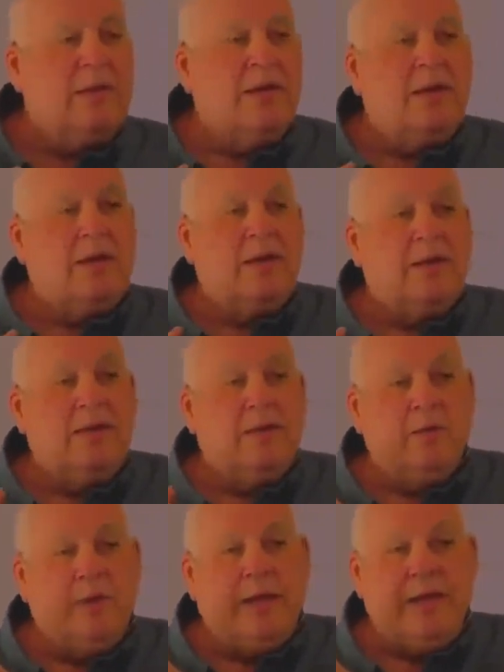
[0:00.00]
that
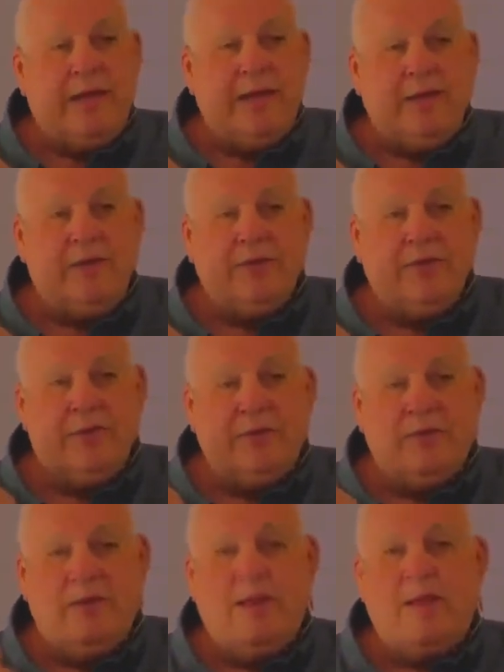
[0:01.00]
we need to
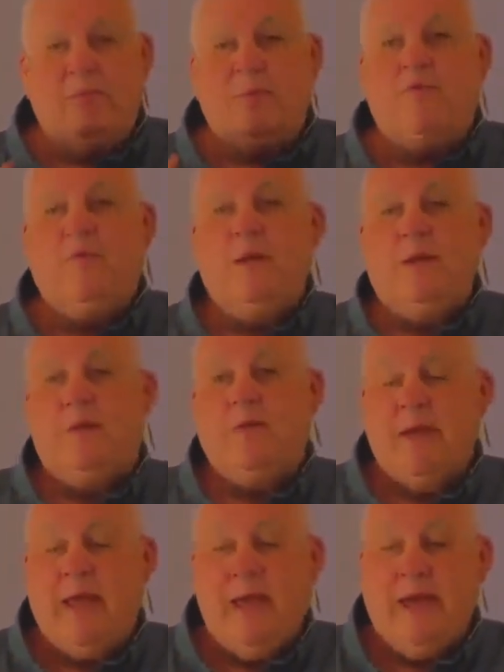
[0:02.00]
develop if we
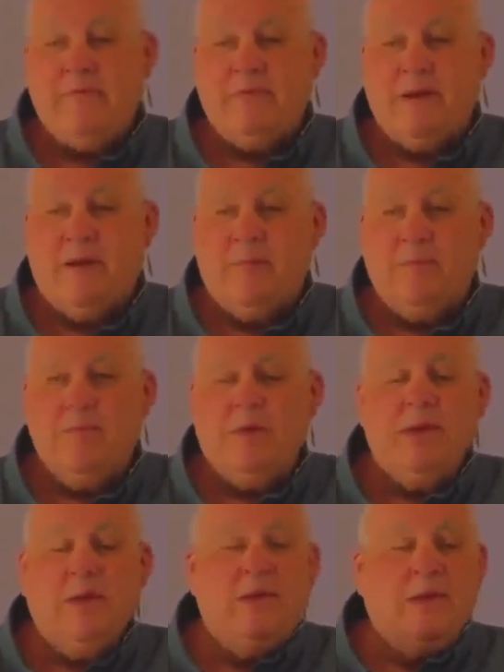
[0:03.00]
don't have them
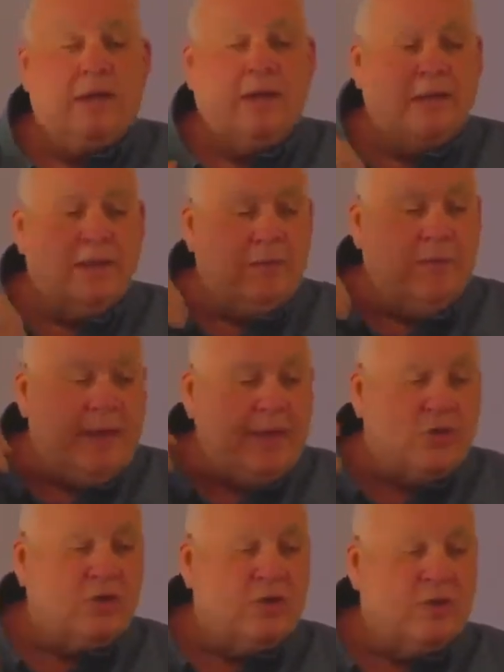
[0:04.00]
to make
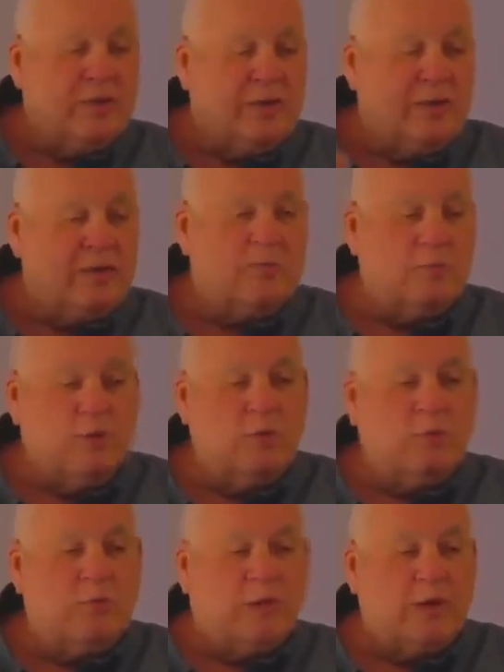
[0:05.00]
sure that this
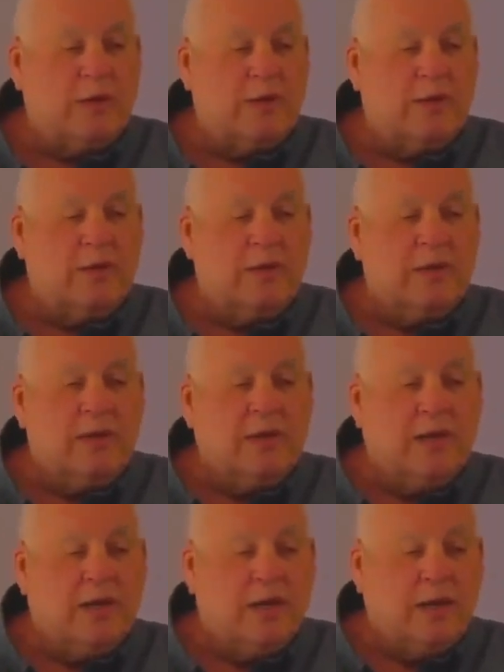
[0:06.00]
blueprint
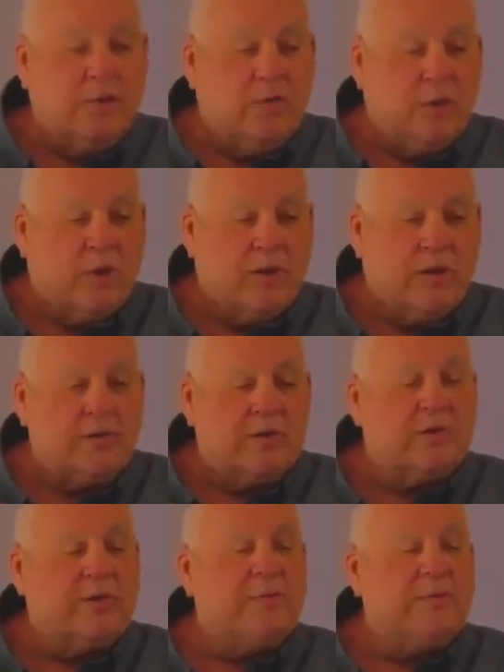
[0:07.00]
works.